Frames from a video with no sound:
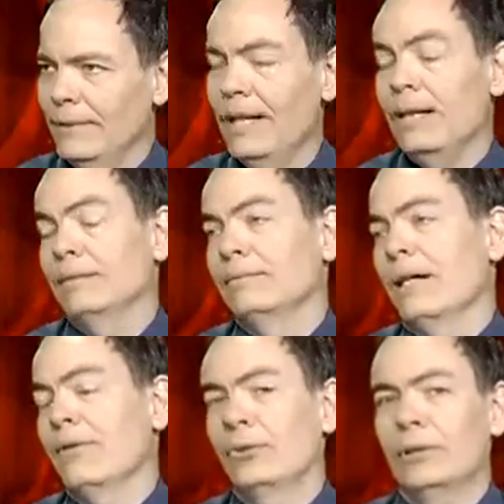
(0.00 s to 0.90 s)
Yeah,
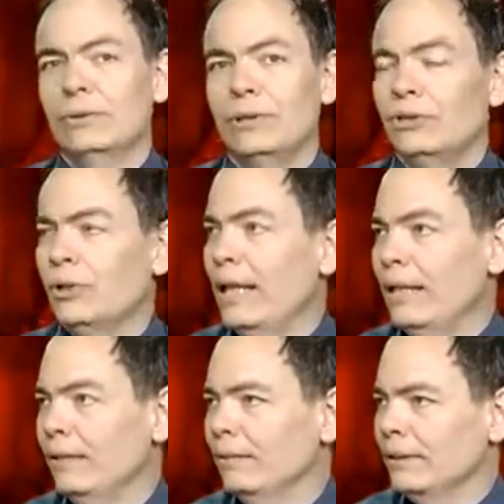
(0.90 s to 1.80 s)
high frequency
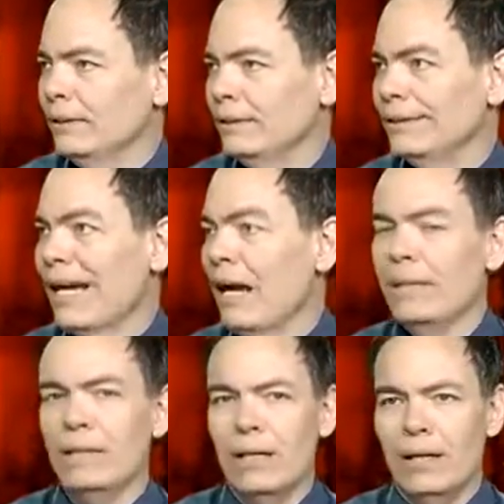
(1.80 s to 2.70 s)
trading is the
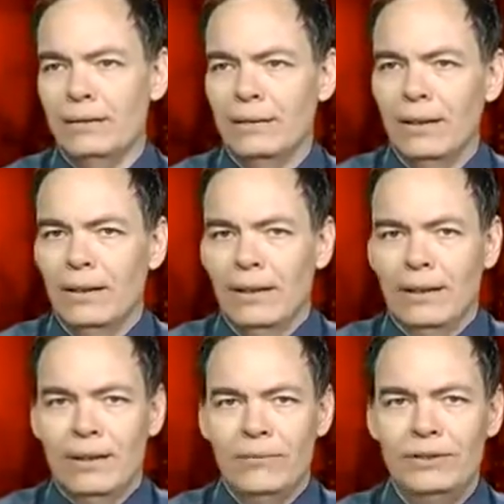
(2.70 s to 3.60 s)
Tommy gun
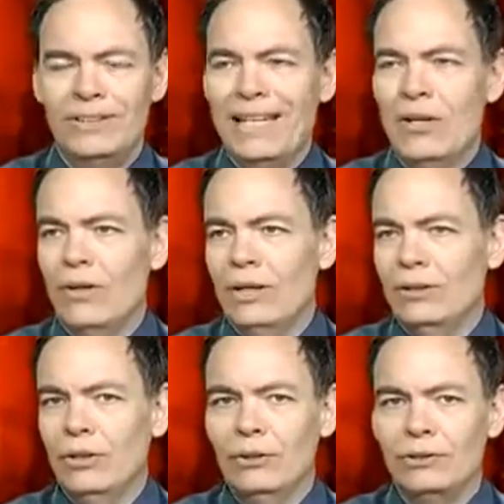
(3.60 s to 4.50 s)
of this era
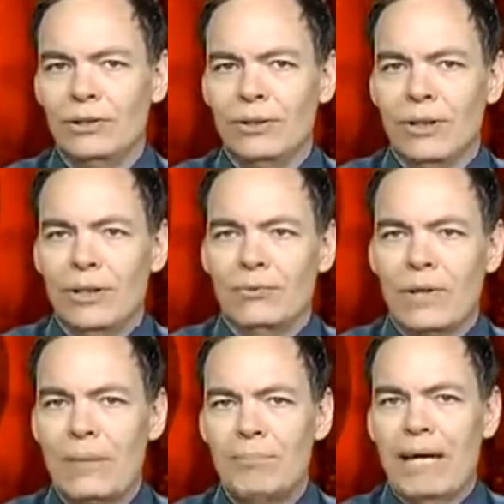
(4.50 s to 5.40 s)
used to
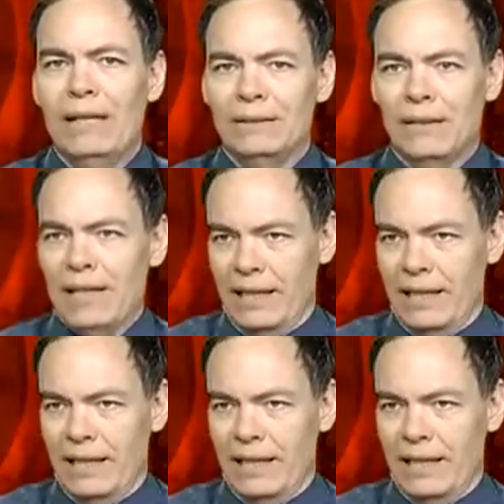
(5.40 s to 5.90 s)
rob banks.